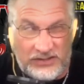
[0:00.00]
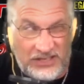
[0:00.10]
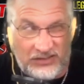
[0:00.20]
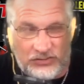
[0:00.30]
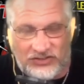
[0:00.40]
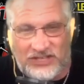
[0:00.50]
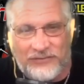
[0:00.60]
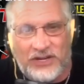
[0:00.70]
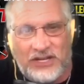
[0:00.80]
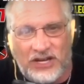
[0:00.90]
to go
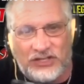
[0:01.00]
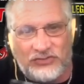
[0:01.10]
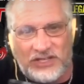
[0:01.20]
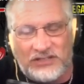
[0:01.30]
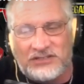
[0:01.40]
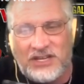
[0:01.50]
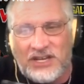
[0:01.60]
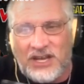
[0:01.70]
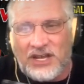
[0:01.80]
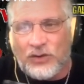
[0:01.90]
to, I think, six or
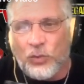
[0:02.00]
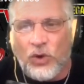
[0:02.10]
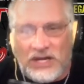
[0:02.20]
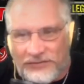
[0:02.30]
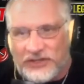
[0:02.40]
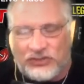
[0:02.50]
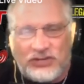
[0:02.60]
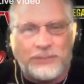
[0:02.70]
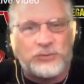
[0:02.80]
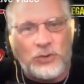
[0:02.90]
seven countries.
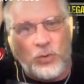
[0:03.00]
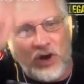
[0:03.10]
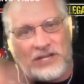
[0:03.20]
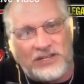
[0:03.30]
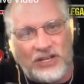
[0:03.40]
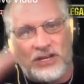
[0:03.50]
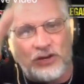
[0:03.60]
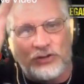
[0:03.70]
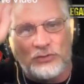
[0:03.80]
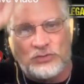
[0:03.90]
One of the
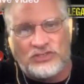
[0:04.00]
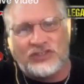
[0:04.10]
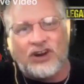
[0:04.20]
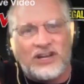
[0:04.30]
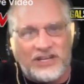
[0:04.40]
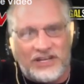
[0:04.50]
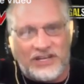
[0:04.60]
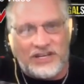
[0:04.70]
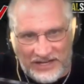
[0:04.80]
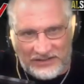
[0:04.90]
trips we wanted to
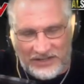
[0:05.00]
go to